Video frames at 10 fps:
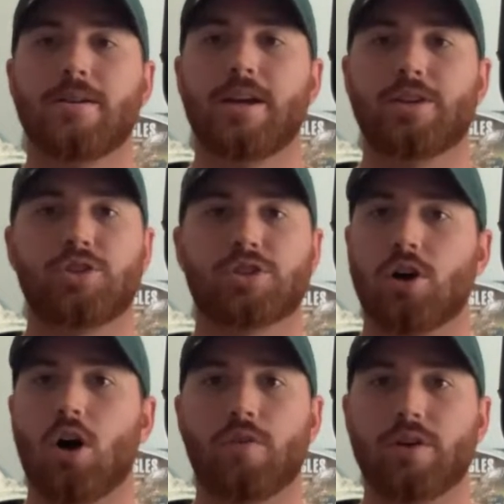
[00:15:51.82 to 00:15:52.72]
it's just
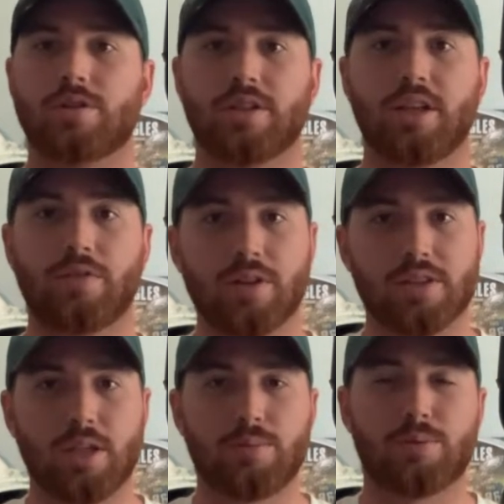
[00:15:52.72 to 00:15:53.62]
the offense. The defense
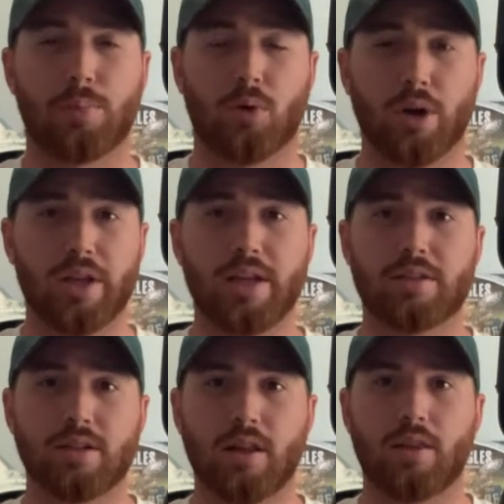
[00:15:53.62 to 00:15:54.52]
seems pretty
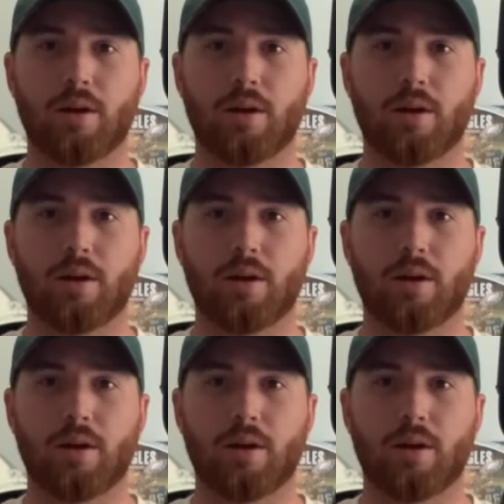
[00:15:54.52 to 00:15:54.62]
decent.